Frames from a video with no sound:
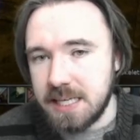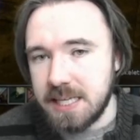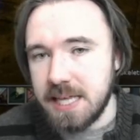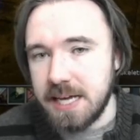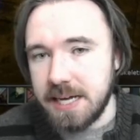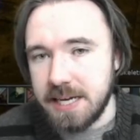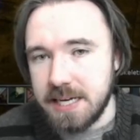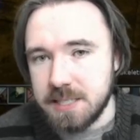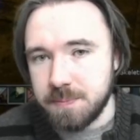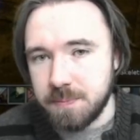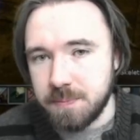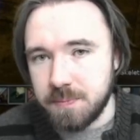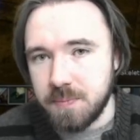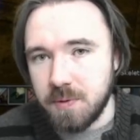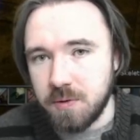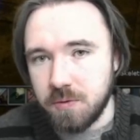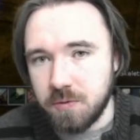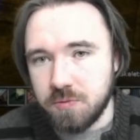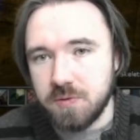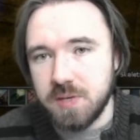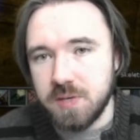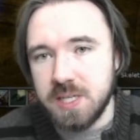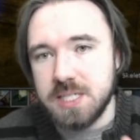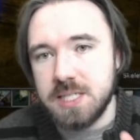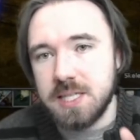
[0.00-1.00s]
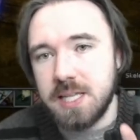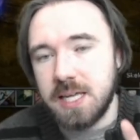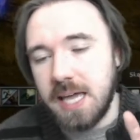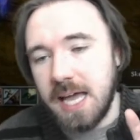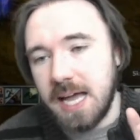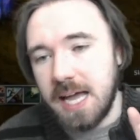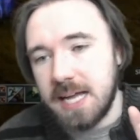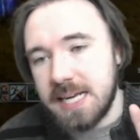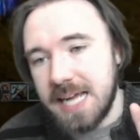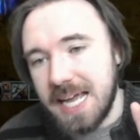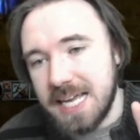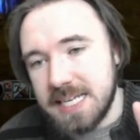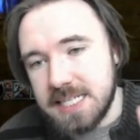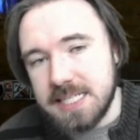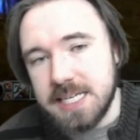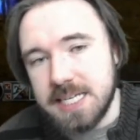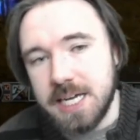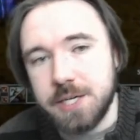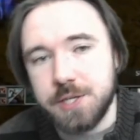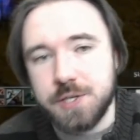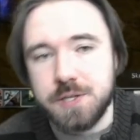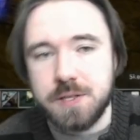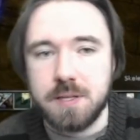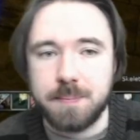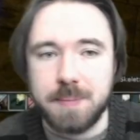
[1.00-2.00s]
that is the reason that you had
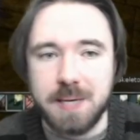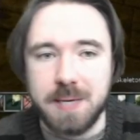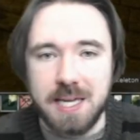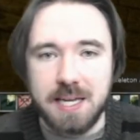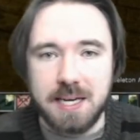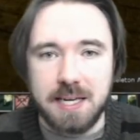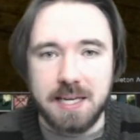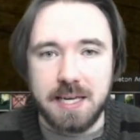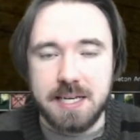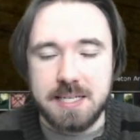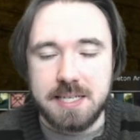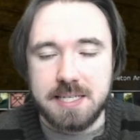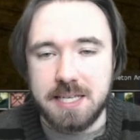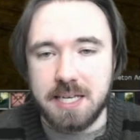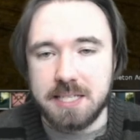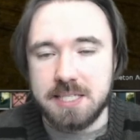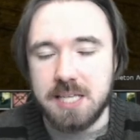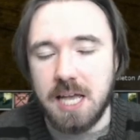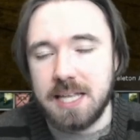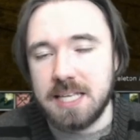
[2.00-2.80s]
hesitation at the beginning is because